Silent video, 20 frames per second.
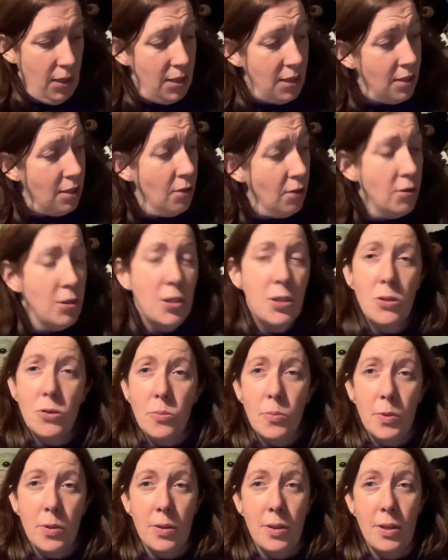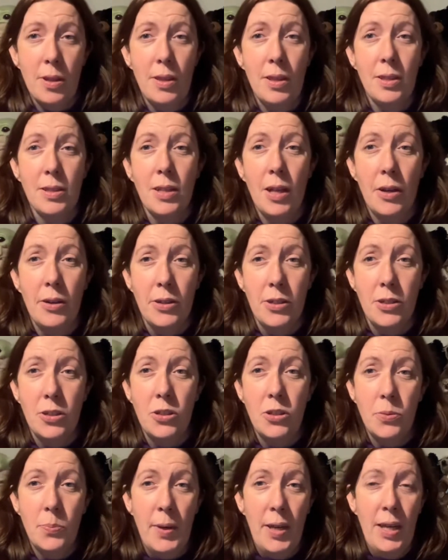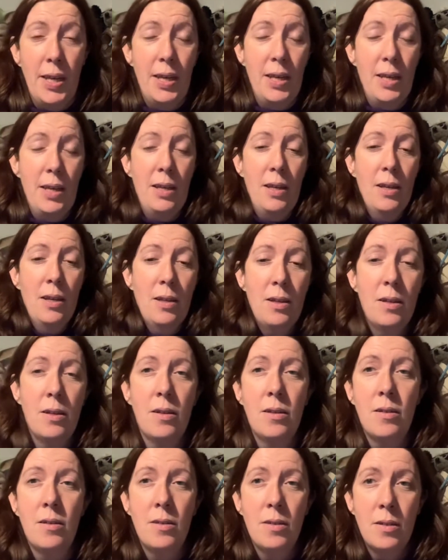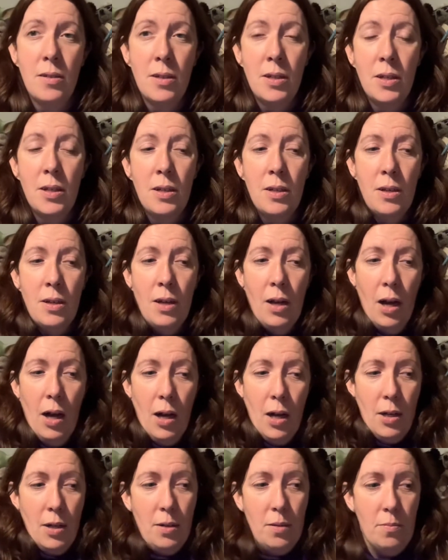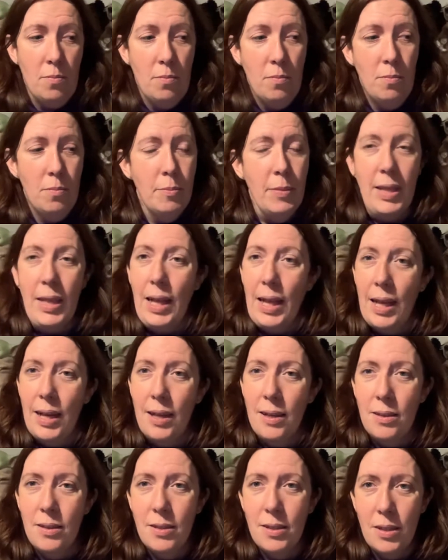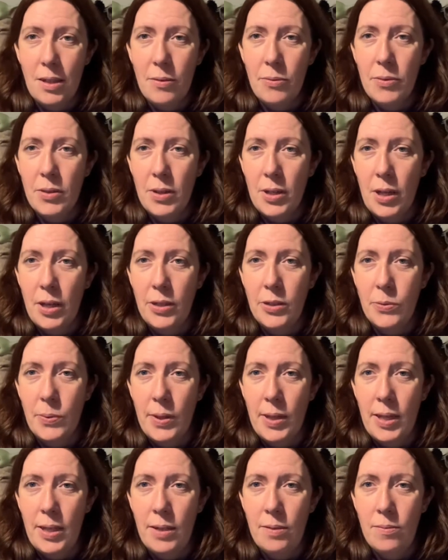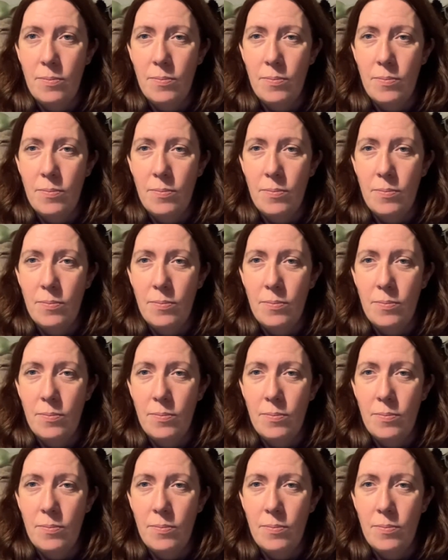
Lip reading: only normal that there's going to be mental health stuff that goes with it.